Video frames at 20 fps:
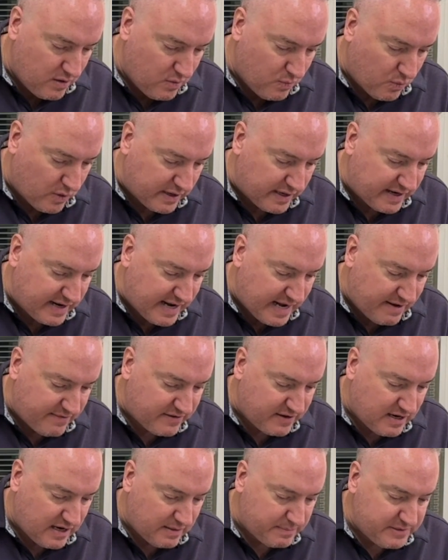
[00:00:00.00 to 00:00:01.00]
1.5
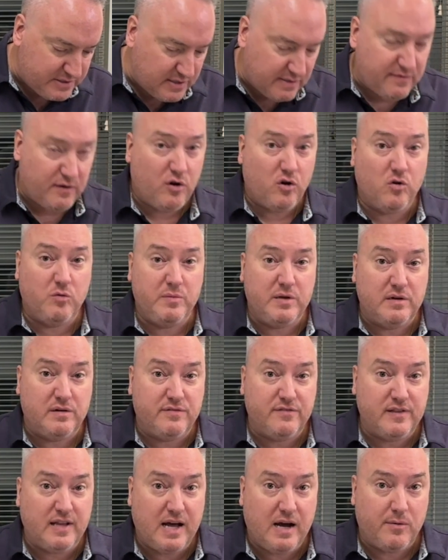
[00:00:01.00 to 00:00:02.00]
cups of wholemeal
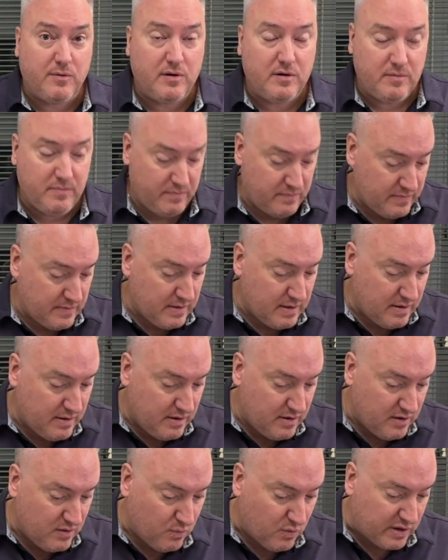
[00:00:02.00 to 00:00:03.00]
flour,
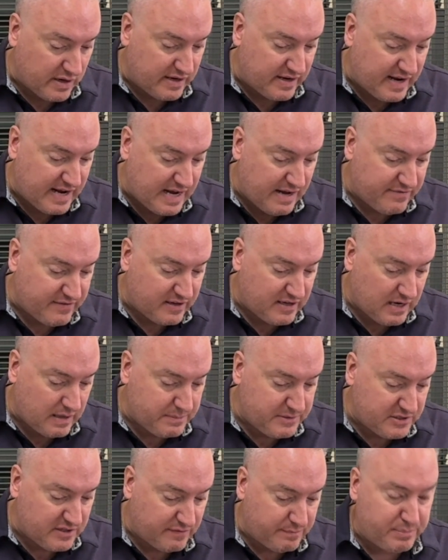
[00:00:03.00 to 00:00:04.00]
1.5
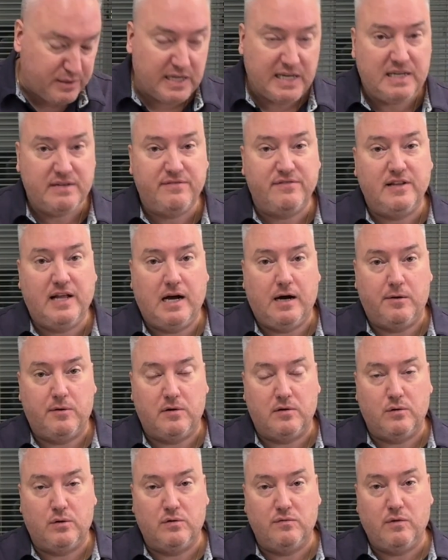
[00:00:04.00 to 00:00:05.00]
cups of plain flour
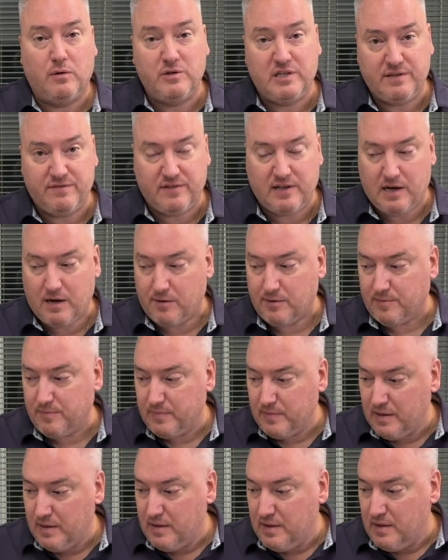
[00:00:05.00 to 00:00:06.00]
or roti flour.
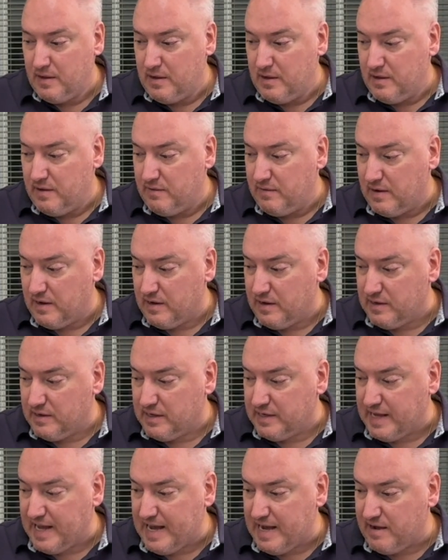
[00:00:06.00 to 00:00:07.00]

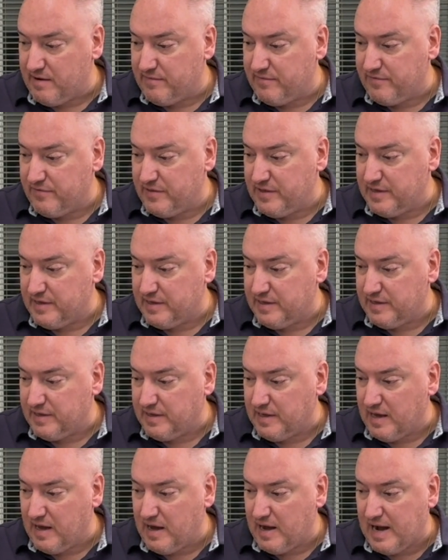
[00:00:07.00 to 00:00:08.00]
I have
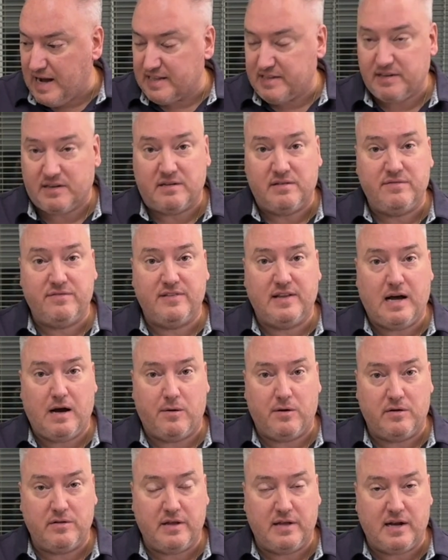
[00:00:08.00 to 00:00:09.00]
the atta
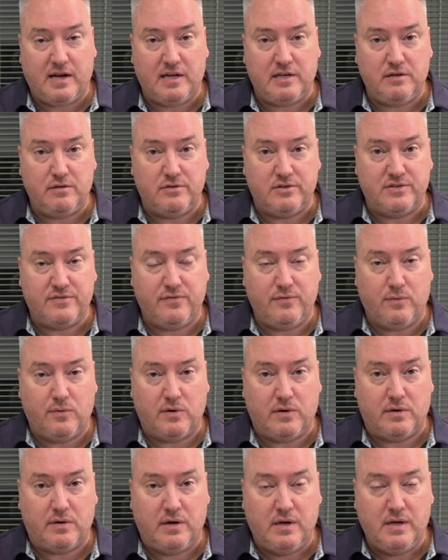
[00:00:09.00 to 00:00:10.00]
flour that I use
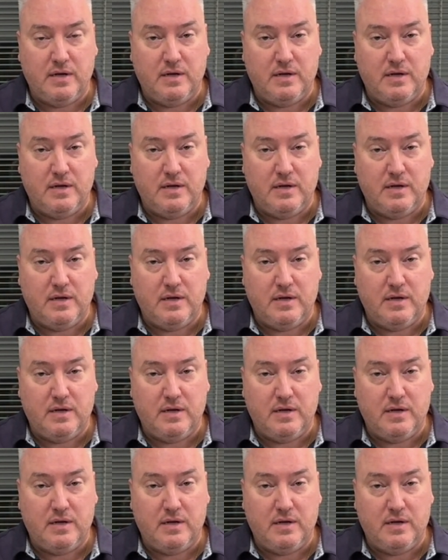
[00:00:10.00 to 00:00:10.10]
for